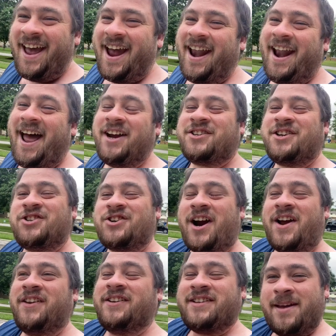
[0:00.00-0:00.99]
And I actually
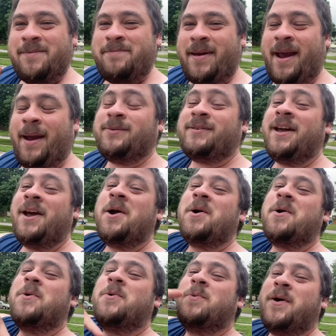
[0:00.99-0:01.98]
tried the Tim Biebs
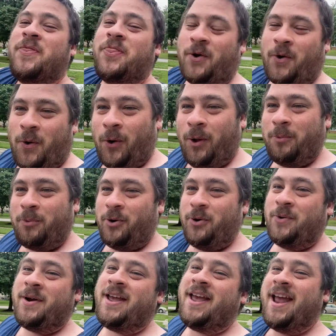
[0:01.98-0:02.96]
with the cool
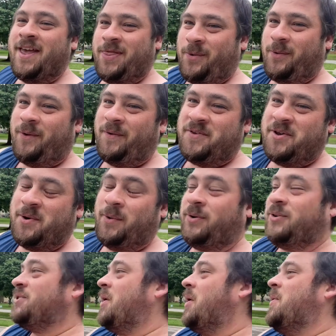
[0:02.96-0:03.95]
brew in the review.
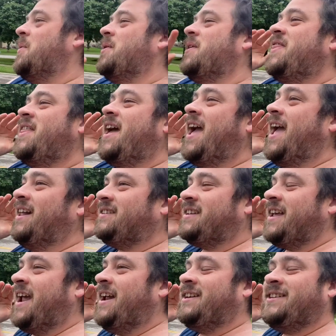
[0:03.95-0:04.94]
So it's
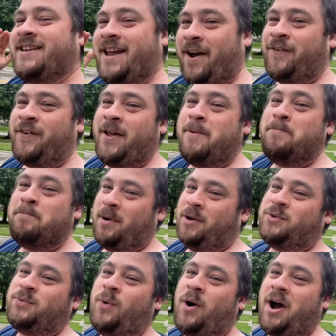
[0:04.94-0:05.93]
a definite
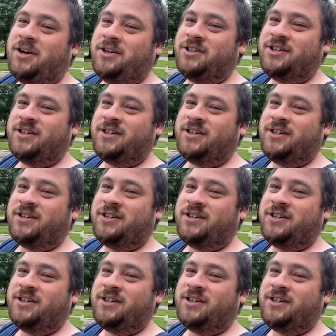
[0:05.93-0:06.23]
must watch.